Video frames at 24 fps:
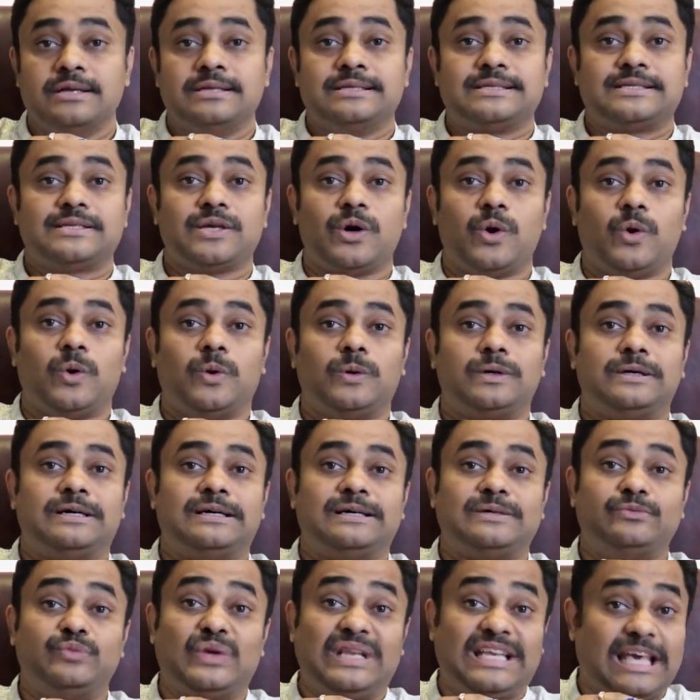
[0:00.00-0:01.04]
So
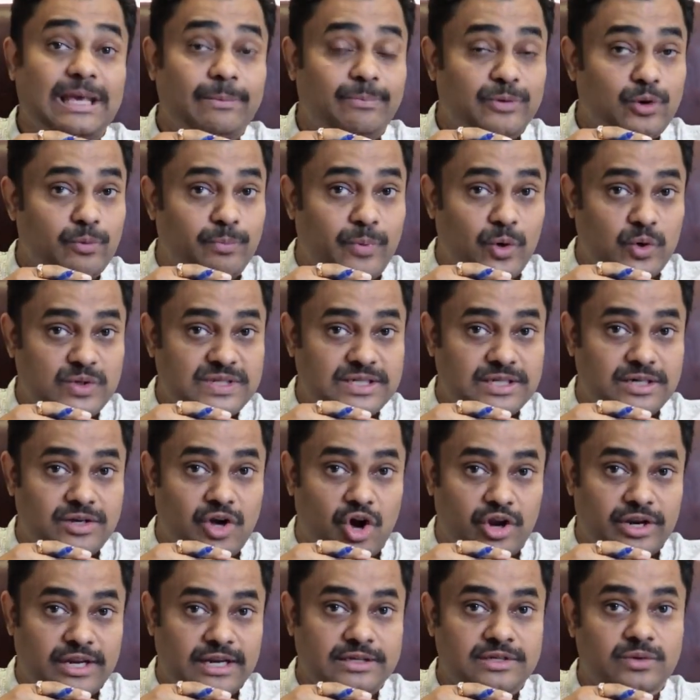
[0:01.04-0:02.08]
we'll keep you posted
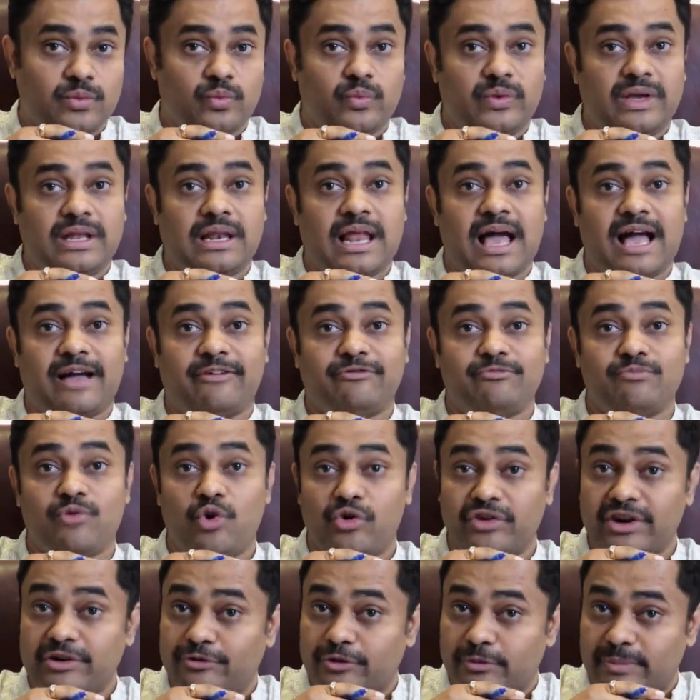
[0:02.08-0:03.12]
on it. We'll have
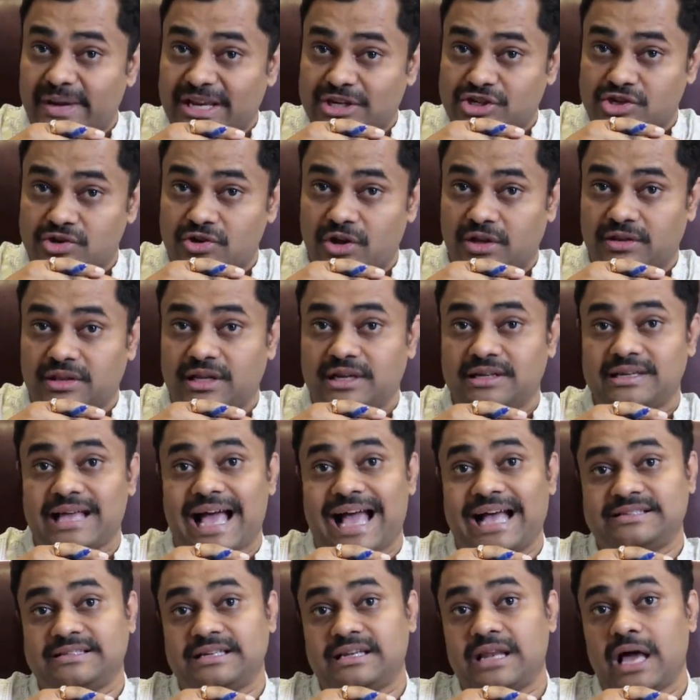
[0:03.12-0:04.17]
more information on that
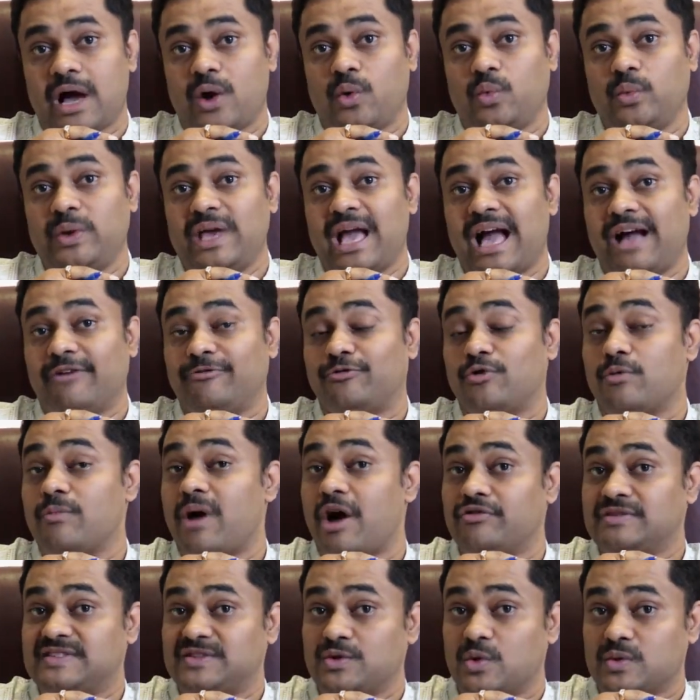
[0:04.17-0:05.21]
as and how we have from
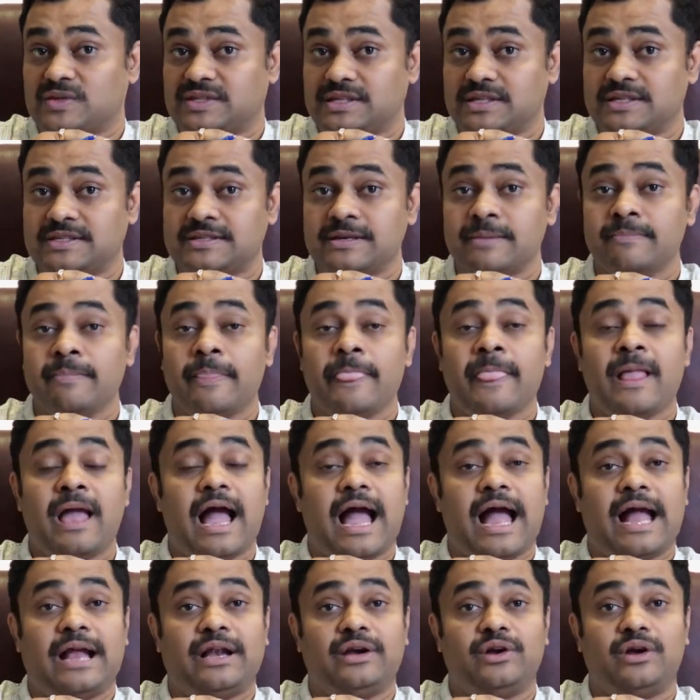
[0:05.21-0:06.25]
our resources,
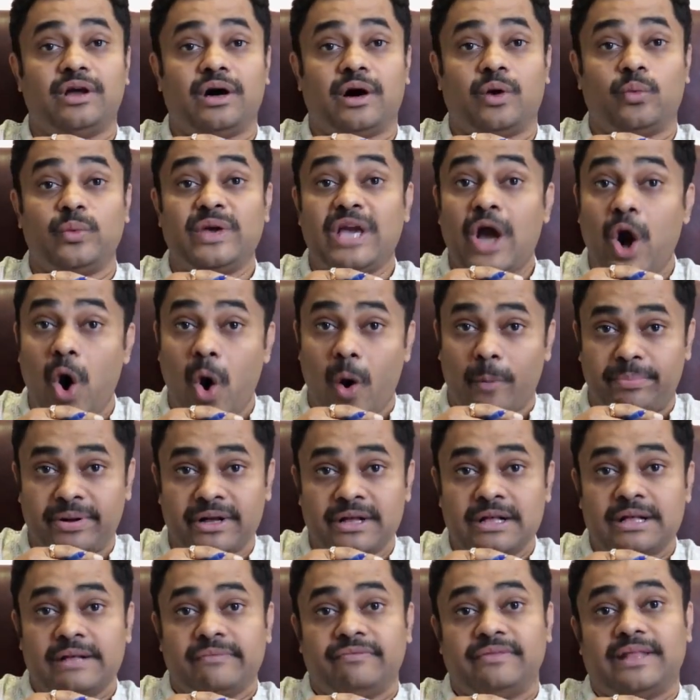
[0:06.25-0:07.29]
and we hope
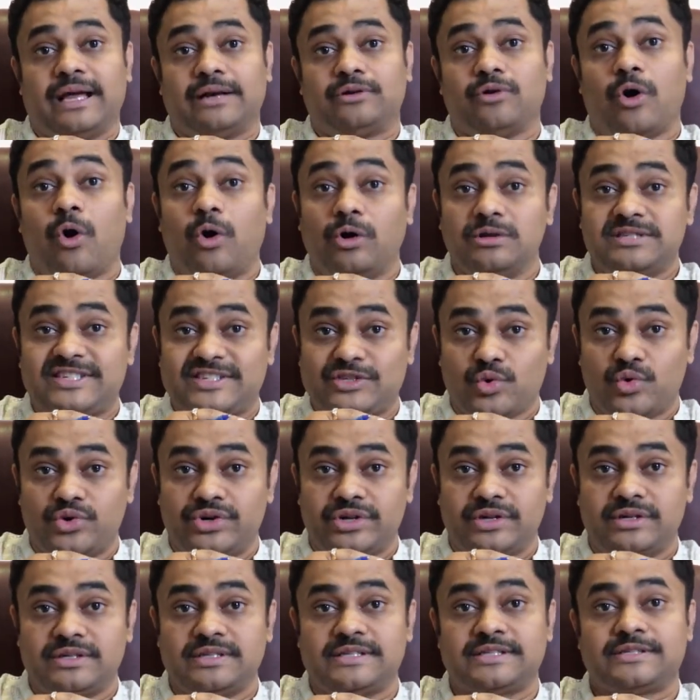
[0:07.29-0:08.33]
that all
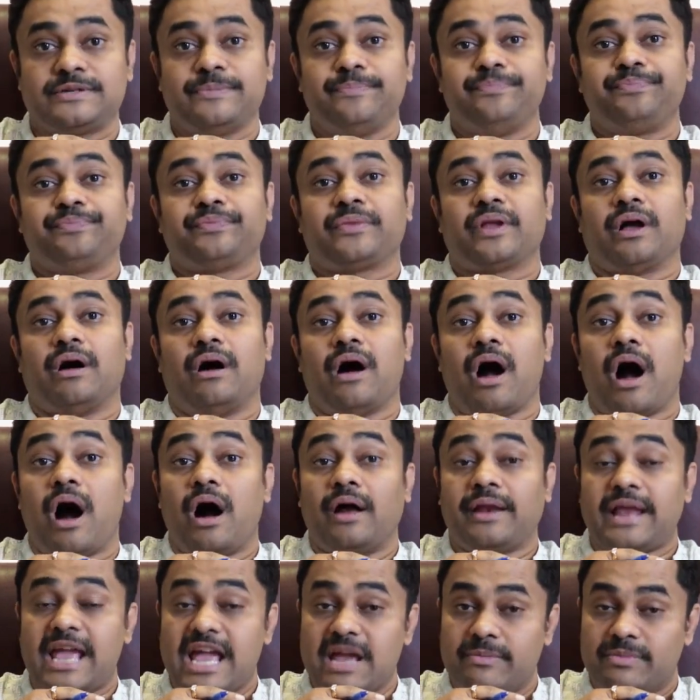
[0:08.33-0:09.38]
students
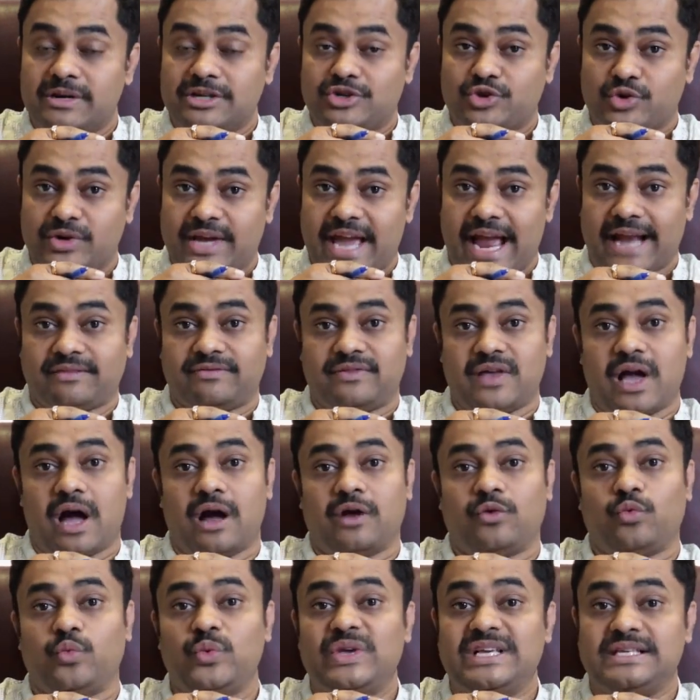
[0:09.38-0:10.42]
are able to get
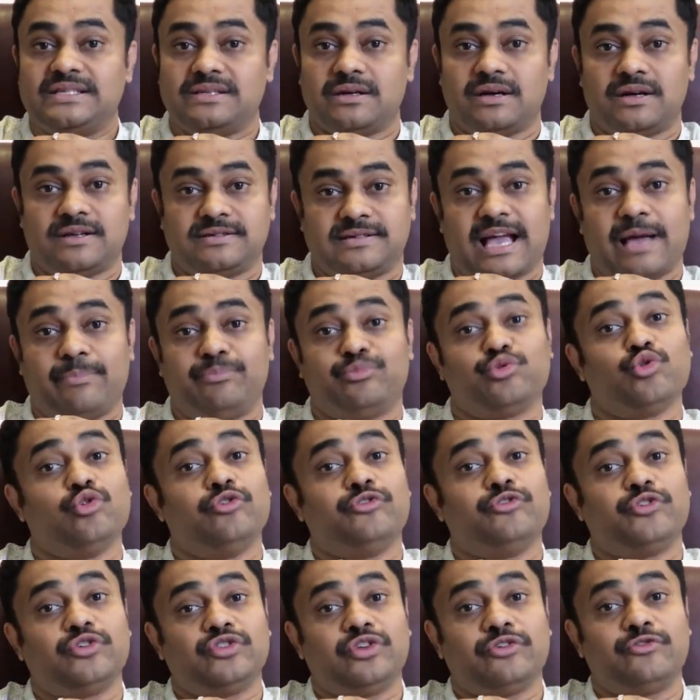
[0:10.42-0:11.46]
their visas
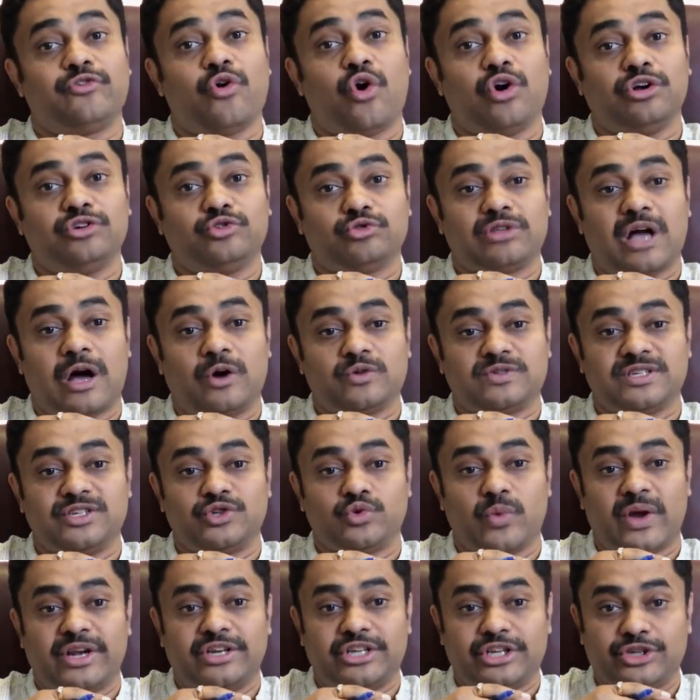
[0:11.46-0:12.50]
approved for the fall
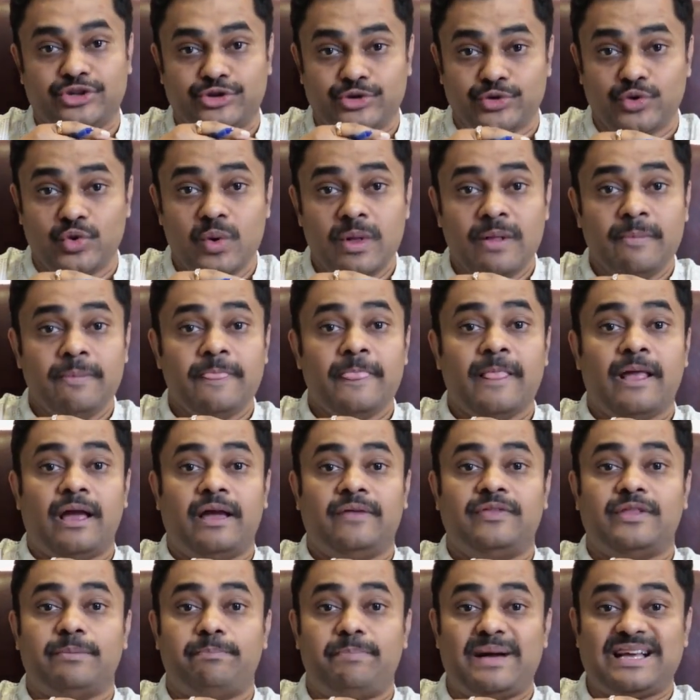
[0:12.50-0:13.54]
2022
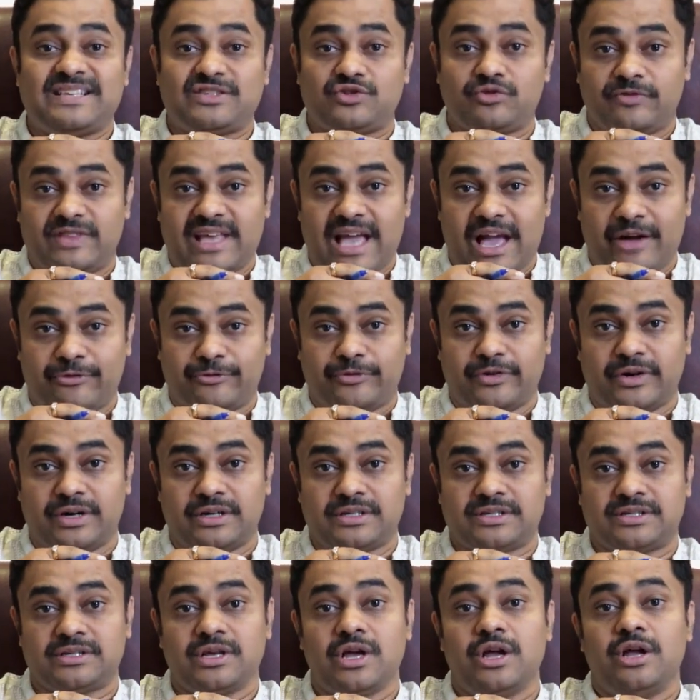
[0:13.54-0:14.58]
in the best of the
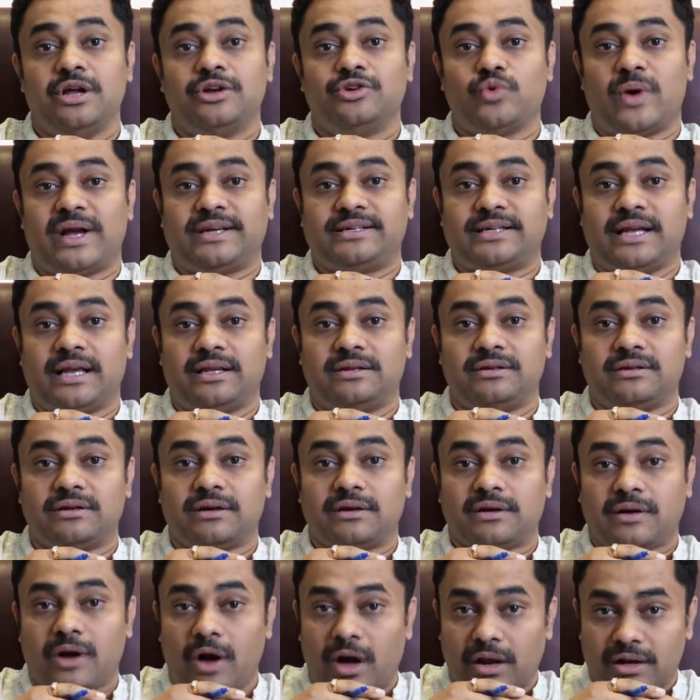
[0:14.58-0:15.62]
efforts to attend
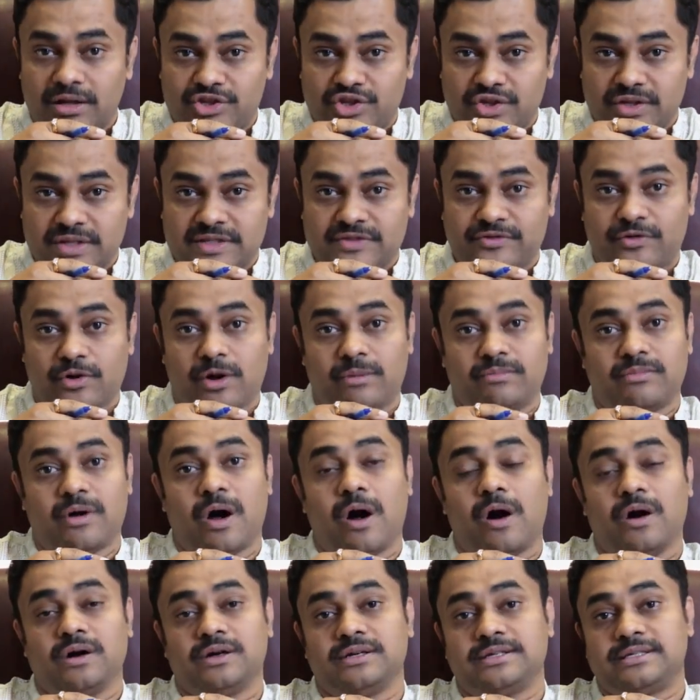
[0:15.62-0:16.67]
colleges from
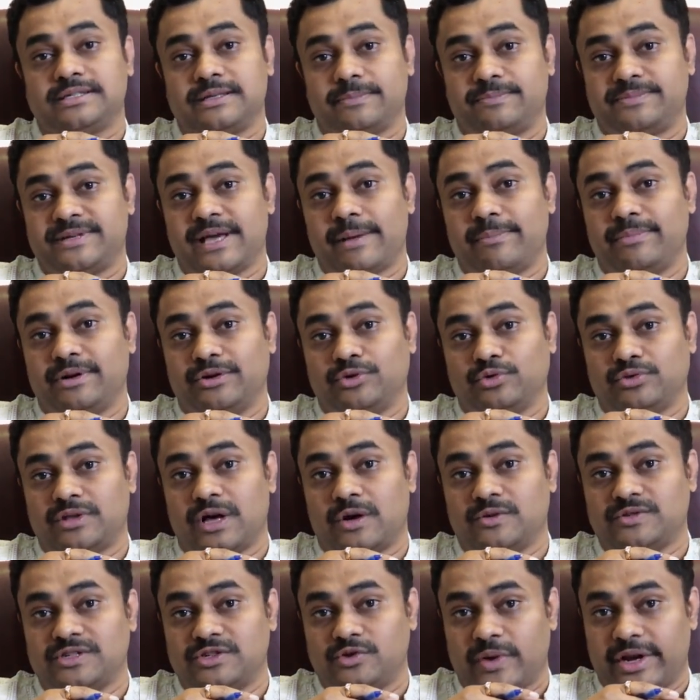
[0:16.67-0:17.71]
August, September
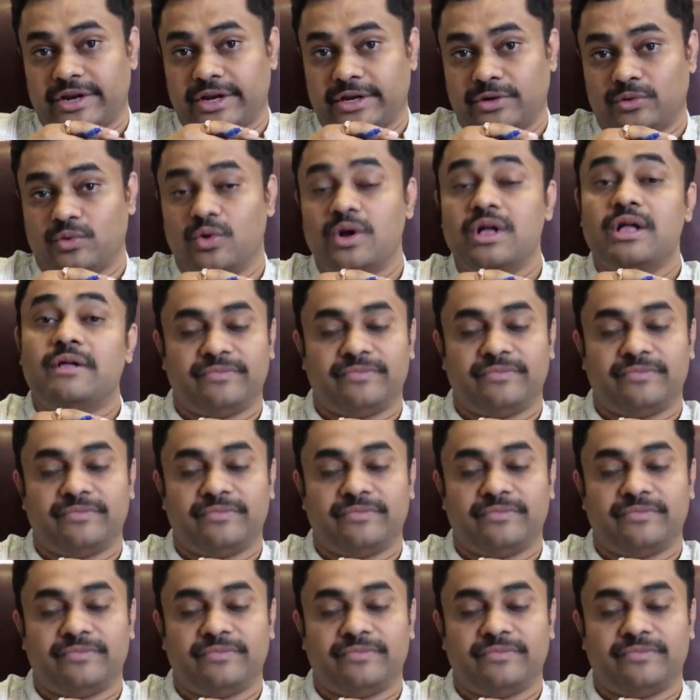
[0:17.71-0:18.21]
2022.